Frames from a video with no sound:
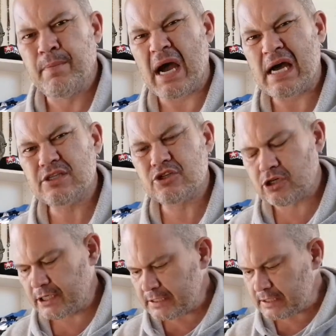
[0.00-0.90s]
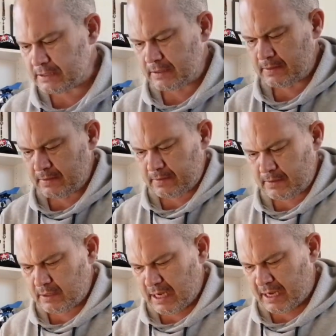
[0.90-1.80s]
parts trees,
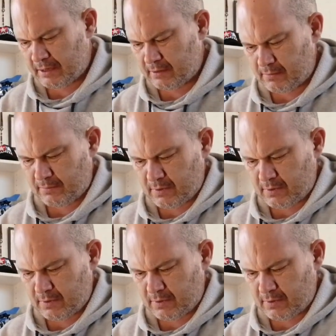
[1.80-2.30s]
and